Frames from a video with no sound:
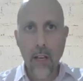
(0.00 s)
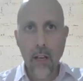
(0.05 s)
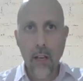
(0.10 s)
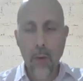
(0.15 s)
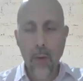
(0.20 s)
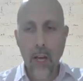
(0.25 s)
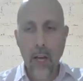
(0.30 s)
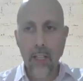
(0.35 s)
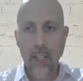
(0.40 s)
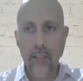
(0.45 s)

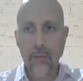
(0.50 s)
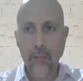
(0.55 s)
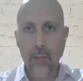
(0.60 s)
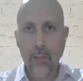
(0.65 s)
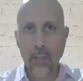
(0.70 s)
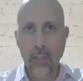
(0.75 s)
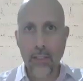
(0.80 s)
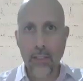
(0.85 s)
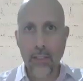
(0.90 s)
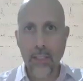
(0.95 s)
Maya,
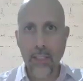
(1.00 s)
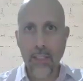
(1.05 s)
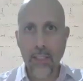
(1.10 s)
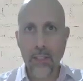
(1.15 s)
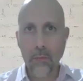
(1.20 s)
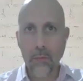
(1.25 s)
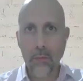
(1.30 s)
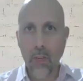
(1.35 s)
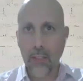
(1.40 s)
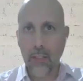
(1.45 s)
for
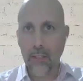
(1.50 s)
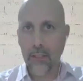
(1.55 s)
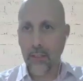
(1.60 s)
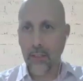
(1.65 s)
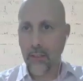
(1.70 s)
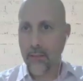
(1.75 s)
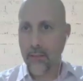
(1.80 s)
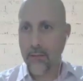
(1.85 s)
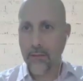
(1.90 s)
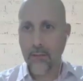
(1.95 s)
6
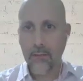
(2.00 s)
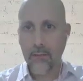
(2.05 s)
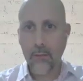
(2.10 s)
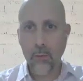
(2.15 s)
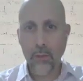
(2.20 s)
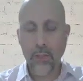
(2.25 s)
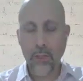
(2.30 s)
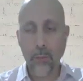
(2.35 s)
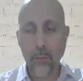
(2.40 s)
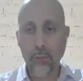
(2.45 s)
months,
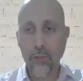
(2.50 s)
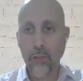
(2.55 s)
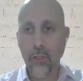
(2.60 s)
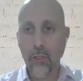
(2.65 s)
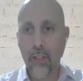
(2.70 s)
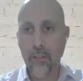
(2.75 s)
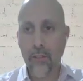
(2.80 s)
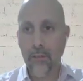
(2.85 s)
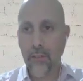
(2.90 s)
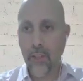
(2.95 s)
which I'm sure
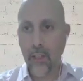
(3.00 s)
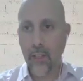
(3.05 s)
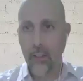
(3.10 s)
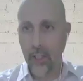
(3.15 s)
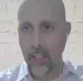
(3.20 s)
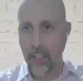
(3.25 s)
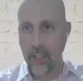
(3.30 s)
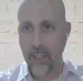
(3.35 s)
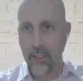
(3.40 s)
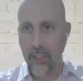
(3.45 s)
have felt
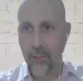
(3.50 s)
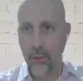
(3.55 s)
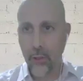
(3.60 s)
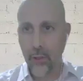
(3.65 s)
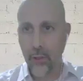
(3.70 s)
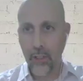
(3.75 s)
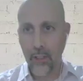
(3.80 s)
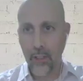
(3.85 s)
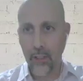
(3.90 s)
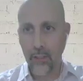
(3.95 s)
like an
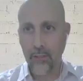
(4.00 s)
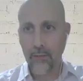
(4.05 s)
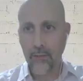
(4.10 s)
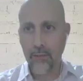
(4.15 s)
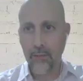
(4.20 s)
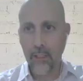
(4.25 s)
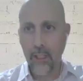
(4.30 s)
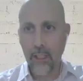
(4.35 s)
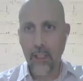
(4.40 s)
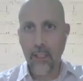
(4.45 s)
eternity,
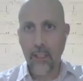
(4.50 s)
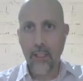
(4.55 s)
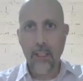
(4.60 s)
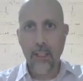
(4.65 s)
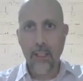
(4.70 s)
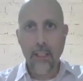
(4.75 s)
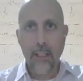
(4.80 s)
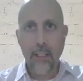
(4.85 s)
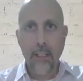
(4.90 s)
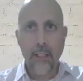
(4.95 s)

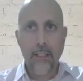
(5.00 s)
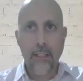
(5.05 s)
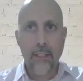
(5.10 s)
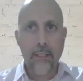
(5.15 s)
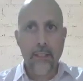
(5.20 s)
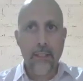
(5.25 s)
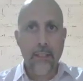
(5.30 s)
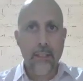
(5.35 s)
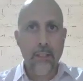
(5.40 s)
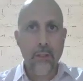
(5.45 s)

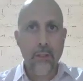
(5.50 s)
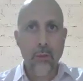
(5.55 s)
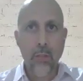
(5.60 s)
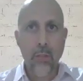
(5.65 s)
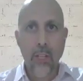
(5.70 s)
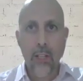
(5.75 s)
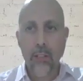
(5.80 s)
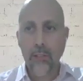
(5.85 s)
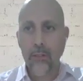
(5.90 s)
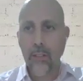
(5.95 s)
you
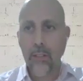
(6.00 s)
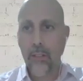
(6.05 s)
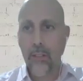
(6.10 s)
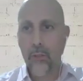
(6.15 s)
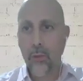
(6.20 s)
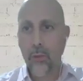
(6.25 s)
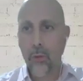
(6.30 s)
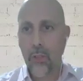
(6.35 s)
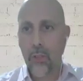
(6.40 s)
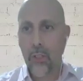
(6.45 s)
have
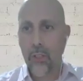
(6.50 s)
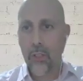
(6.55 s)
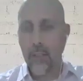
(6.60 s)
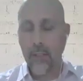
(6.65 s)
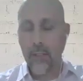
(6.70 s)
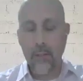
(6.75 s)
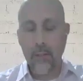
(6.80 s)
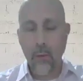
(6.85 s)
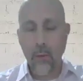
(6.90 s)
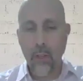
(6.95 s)

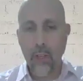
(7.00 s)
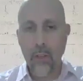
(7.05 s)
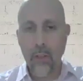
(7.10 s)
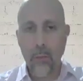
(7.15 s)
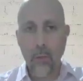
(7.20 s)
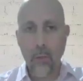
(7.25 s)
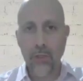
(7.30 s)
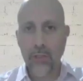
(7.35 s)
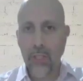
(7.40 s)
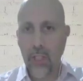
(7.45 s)
endured one of the
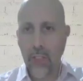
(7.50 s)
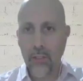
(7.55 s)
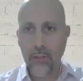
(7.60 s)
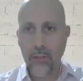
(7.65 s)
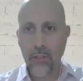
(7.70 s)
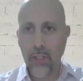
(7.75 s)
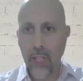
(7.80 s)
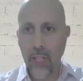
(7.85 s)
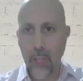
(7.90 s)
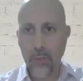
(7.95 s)
most
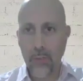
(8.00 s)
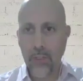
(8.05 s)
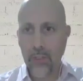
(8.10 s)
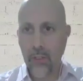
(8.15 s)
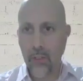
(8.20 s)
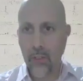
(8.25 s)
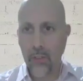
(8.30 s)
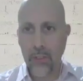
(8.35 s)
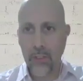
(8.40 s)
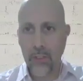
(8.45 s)
challenging
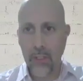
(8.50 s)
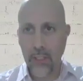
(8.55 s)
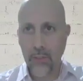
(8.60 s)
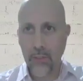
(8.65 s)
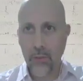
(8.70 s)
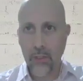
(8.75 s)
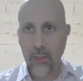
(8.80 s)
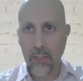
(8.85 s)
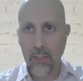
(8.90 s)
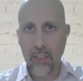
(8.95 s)
episodes in
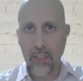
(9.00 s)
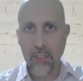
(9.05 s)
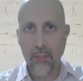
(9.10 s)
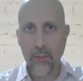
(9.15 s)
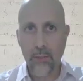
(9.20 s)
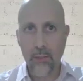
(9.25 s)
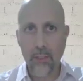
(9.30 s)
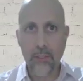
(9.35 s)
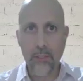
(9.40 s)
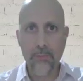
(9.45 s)
Israel's
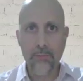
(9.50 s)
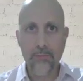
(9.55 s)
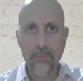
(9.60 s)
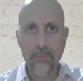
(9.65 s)
history.